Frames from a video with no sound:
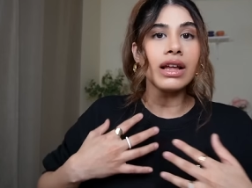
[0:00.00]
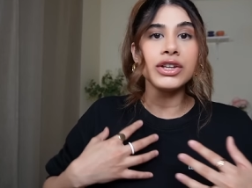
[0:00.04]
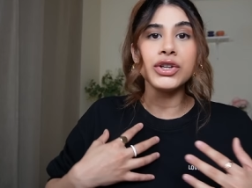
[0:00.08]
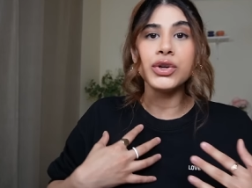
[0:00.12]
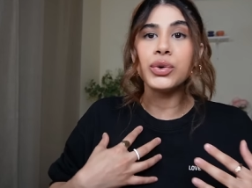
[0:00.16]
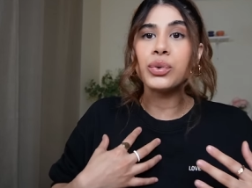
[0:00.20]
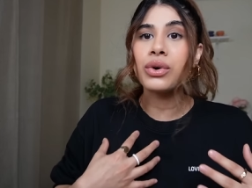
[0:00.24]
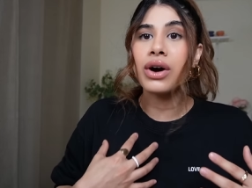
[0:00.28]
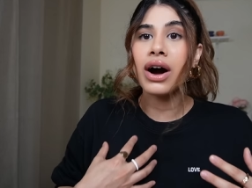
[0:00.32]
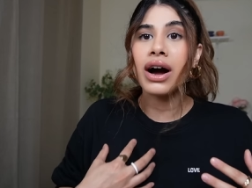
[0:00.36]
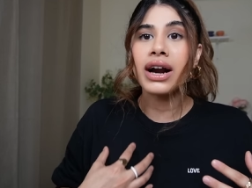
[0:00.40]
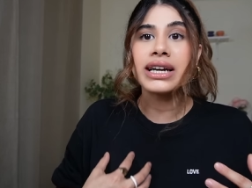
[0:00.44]

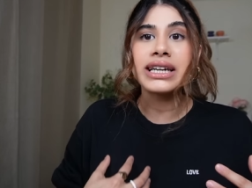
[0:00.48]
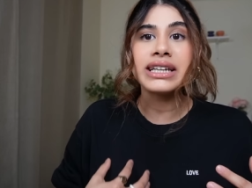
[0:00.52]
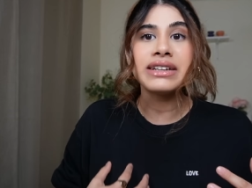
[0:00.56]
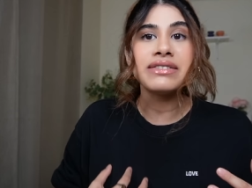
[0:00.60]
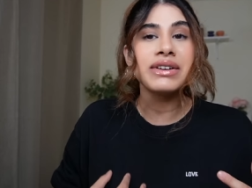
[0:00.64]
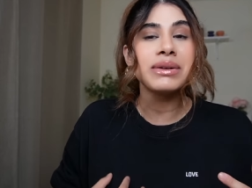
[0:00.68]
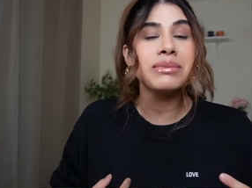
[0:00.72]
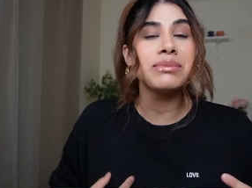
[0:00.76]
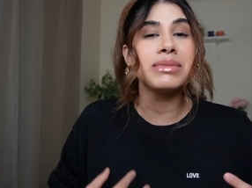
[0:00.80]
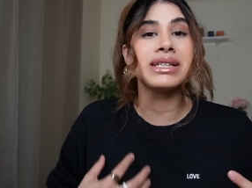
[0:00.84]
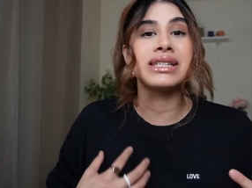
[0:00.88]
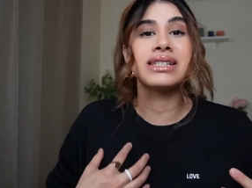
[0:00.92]
You can't
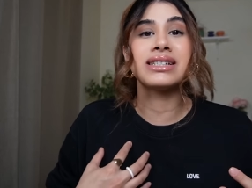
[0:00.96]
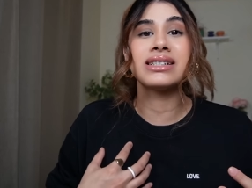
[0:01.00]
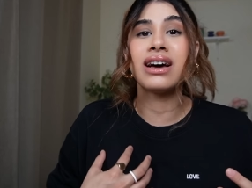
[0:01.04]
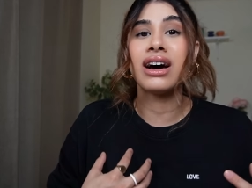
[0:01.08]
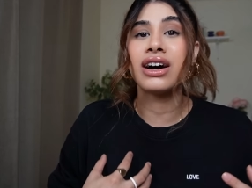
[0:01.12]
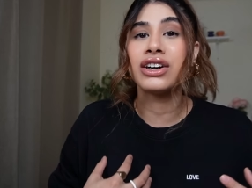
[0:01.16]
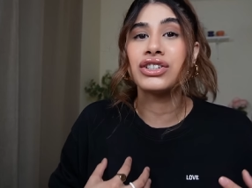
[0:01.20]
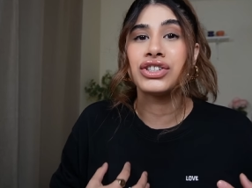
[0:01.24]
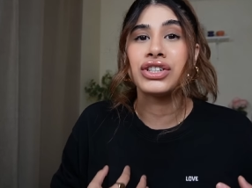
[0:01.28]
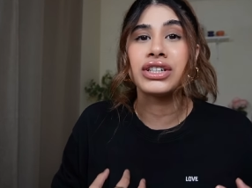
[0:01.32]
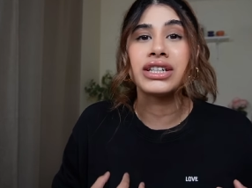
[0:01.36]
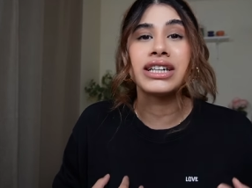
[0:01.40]
even
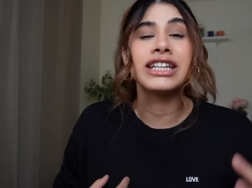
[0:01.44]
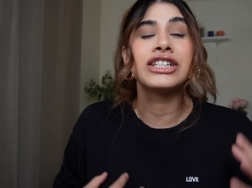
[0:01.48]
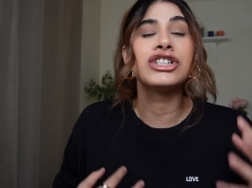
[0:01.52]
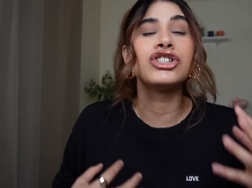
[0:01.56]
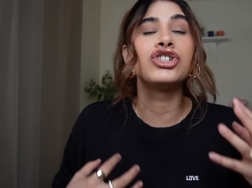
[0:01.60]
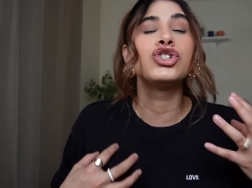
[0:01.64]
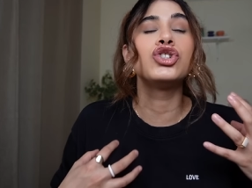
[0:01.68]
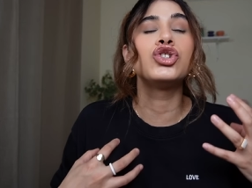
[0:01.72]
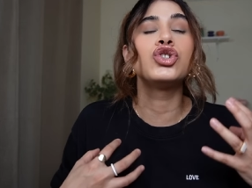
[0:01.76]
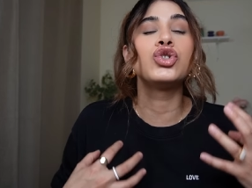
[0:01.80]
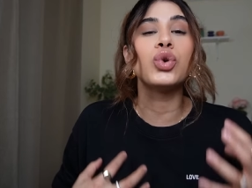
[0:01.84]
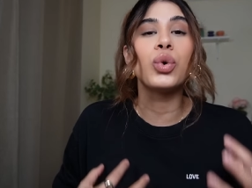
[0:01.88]
massage it.
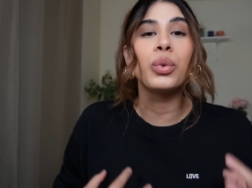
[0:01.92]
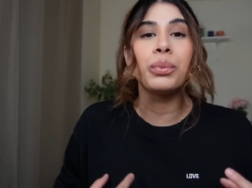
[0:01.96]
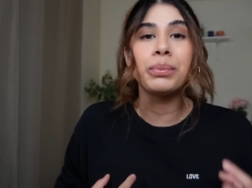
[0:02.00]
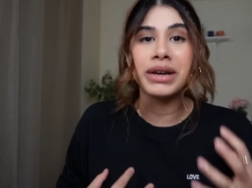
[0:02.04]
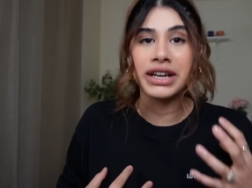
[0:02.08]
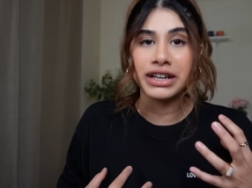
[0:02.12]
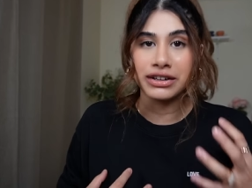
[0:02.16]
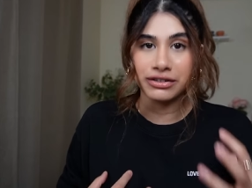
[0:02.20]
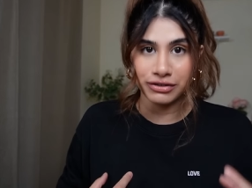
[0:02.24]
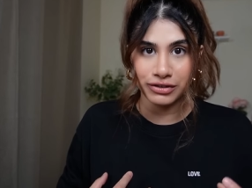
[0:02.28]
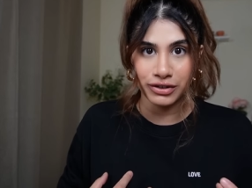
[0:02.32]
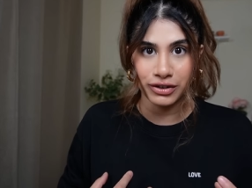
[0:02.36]
It's so
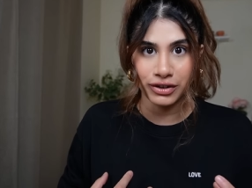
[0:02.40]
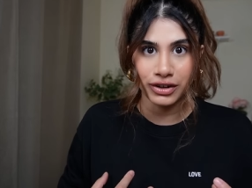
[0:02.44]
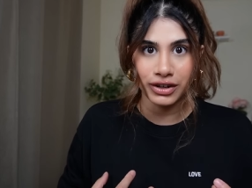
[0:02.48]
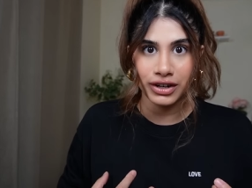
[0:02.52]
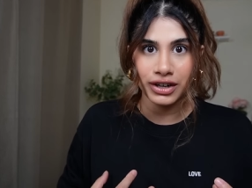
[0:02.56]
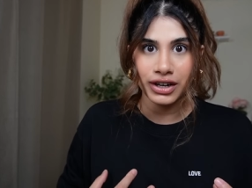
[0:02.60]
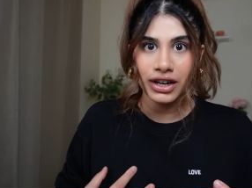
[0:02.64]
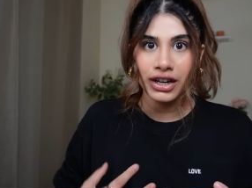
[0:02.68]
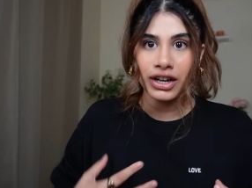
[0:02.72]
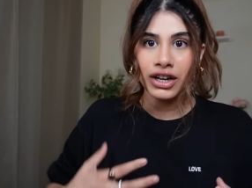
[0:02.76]
painful.